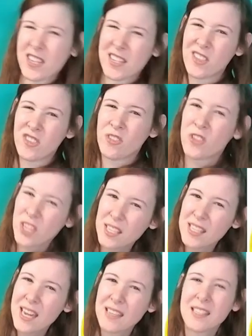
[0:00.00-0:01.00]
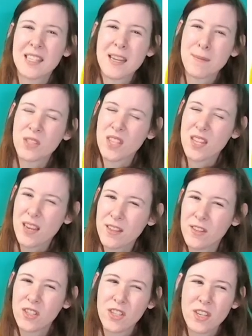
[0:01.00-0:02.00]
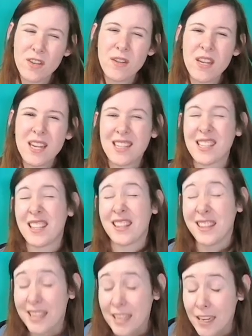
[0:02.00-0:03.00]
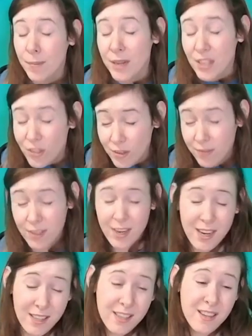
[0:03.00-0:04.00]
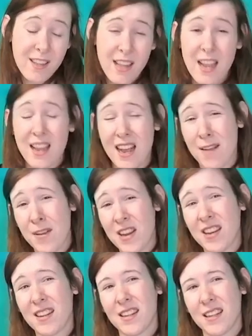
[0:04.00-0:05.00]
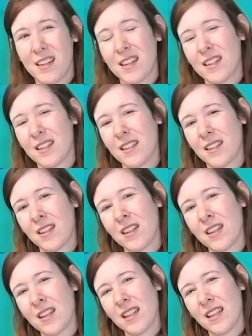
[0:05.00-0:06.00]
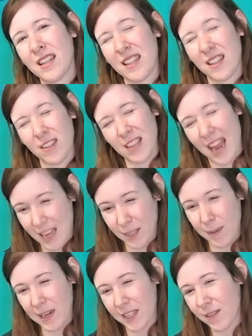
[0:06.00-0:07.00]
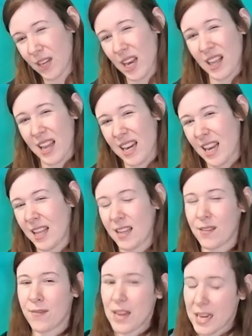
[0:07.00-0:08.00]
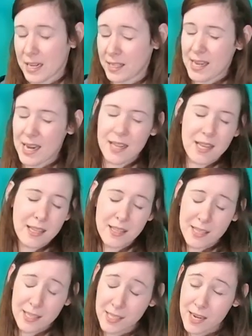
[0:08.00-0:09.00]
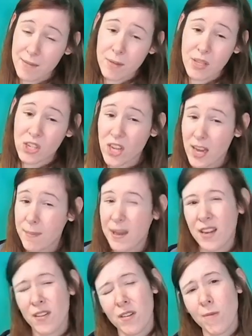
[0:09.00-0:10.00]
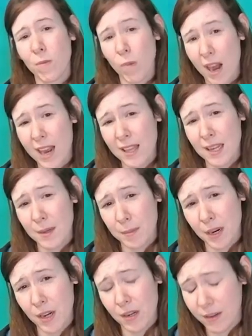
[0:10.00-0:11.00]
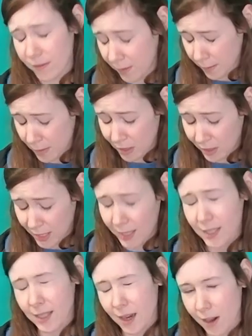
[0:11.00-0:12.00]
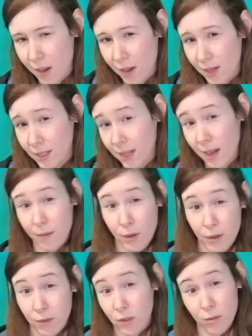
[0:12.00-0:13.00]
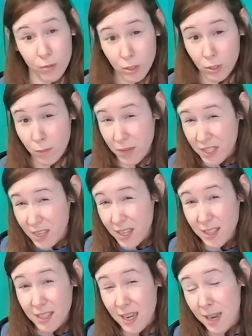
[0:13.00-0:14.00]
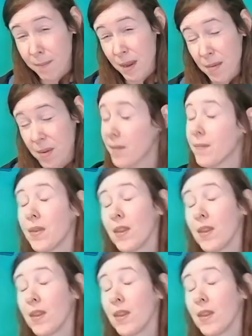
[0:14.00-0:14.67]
It's just not the same as the other two. It's a little bit juvenile and all that. I mean, like, there's aspects of it I like. I like the fantasy. I like that they stuck with the shape. I don't know why they departed from using this artist. I wonder if she was just too busy at the time, maybe.